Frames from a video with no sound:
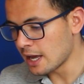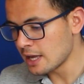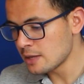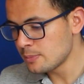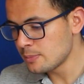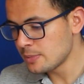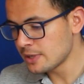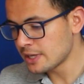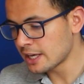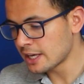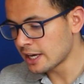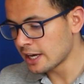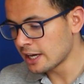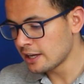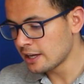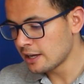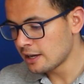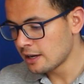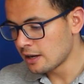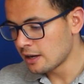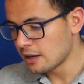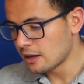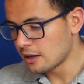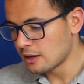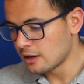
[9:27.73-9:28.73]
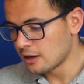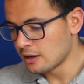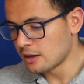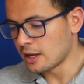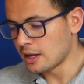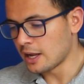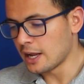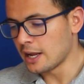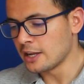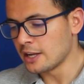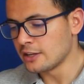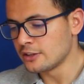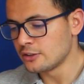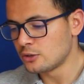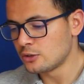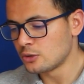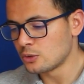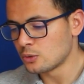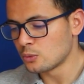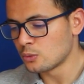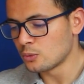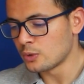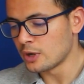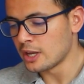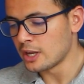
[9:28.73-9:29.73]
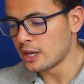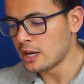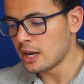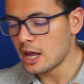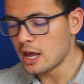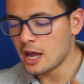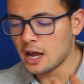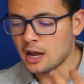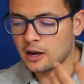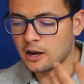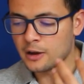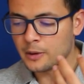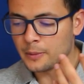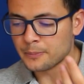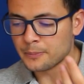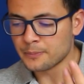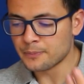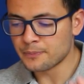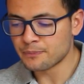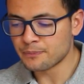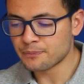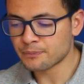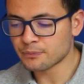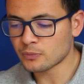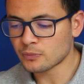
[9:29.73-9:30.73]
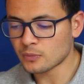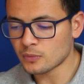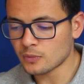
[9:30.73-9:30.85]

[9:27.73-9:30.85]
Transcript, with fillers: APK and will um,